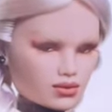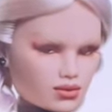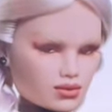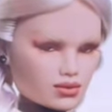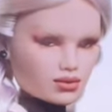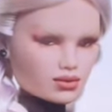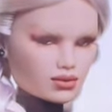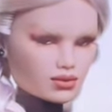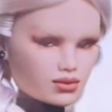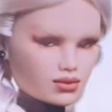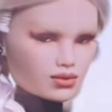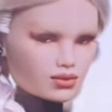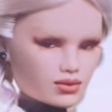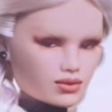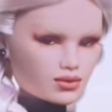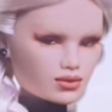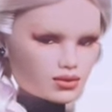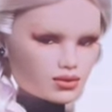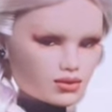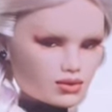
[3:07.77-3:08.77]
And I like their
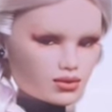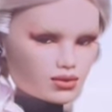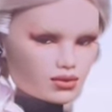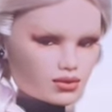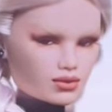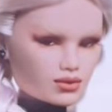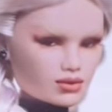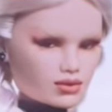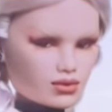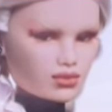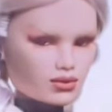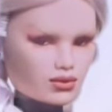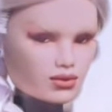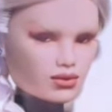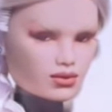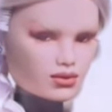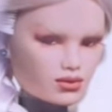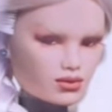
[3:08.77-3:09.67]
face ups.